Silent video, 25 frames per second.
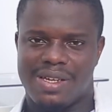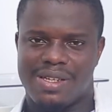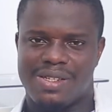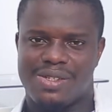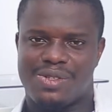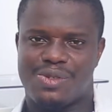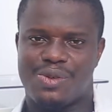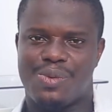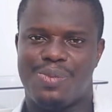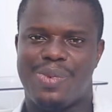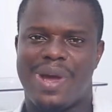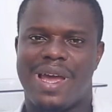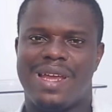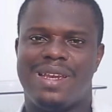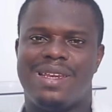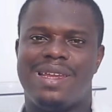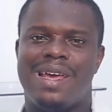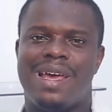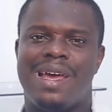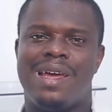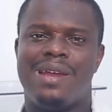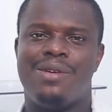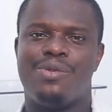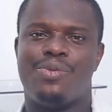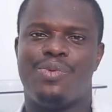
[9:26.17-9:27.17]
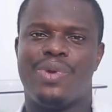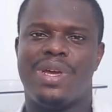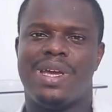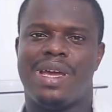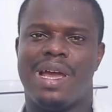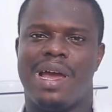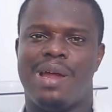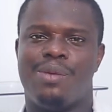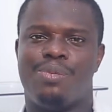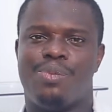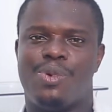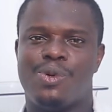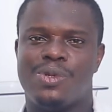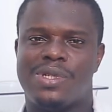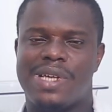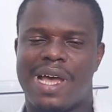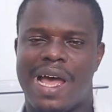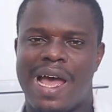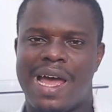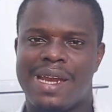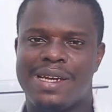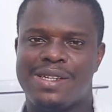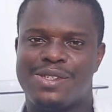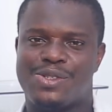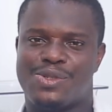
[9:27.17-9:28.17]
So by then we can put
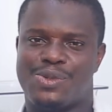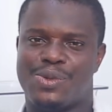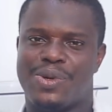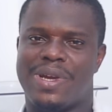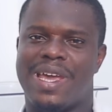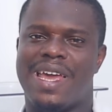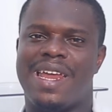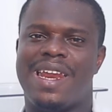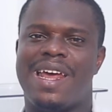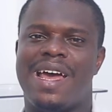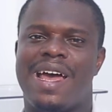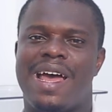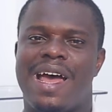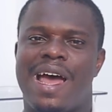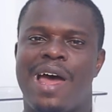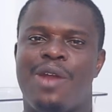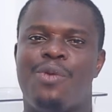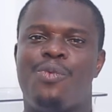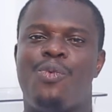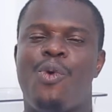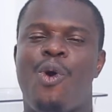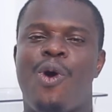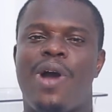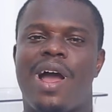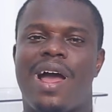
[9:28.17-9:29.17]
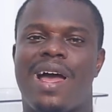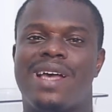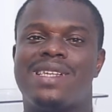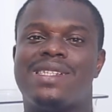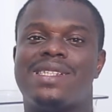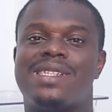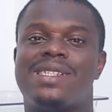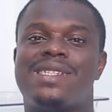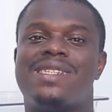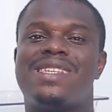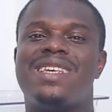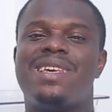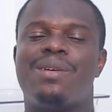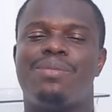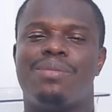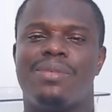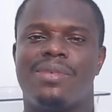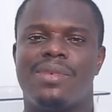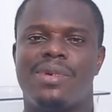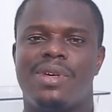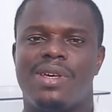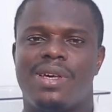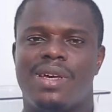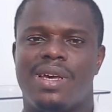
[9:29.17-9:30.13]
hands together and work as a team.